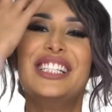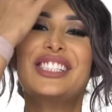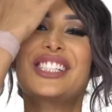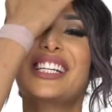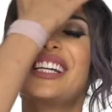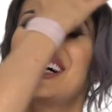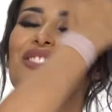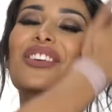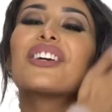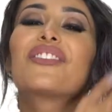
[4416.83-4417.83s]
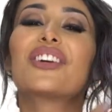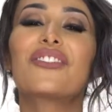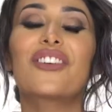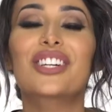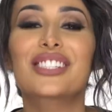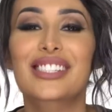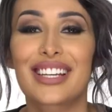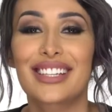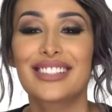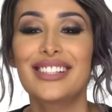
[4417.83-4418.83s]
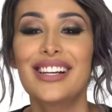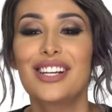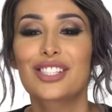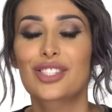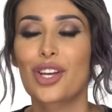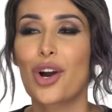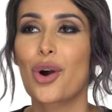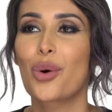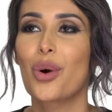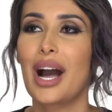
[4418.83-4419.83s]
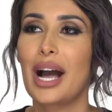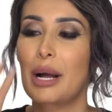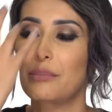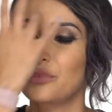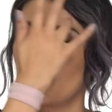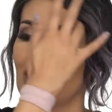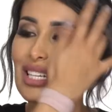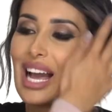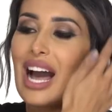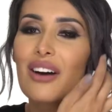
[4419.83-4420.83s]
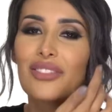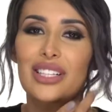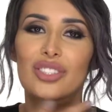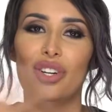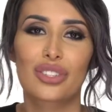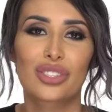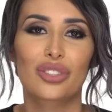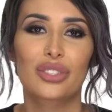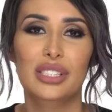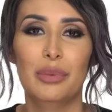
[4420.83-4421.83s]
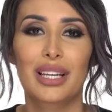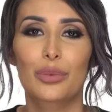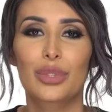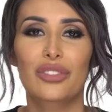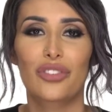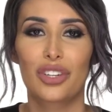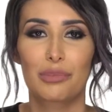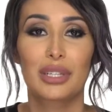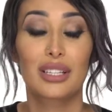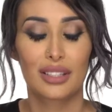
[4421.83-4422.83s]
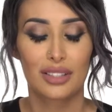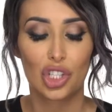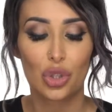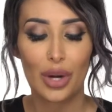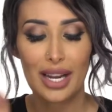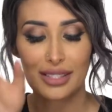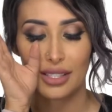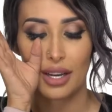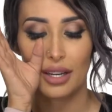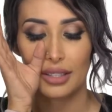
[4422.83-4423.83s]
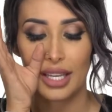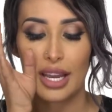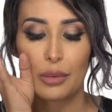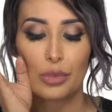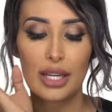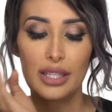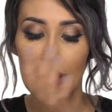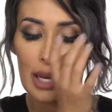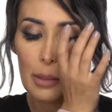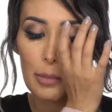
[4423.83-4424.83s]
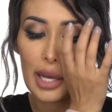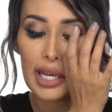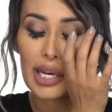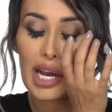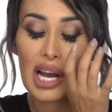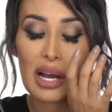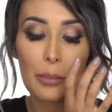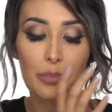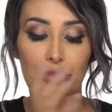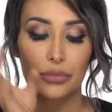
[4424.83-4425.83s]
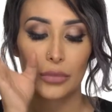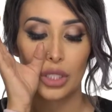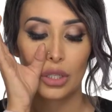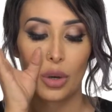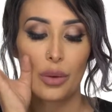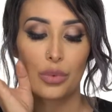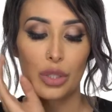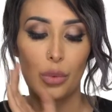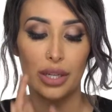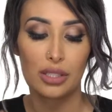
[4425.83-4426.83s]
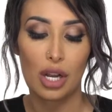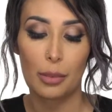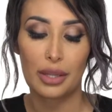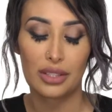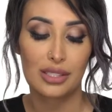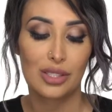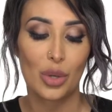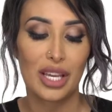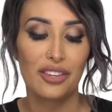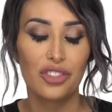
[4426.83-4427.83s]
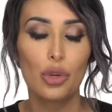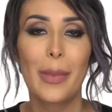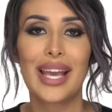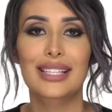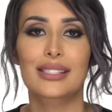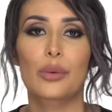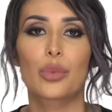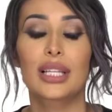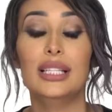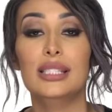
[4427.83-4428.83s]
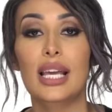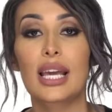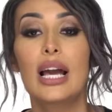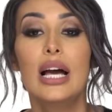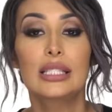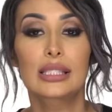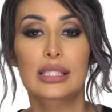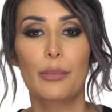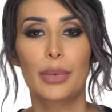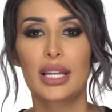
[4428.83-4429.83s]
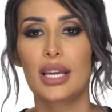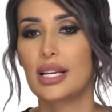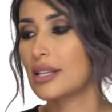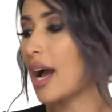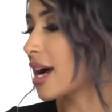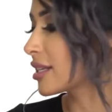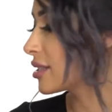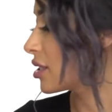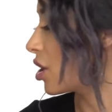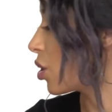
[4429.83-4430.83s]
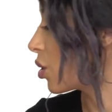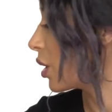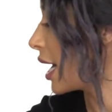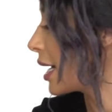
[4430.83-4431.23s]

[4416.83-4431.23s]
She has very, very fair skin. So she didn't have dark circles to begin with for me to correct on camera. But you know, I really wanted to talk about this. So if you make someone, let's say somebody has asked, oh,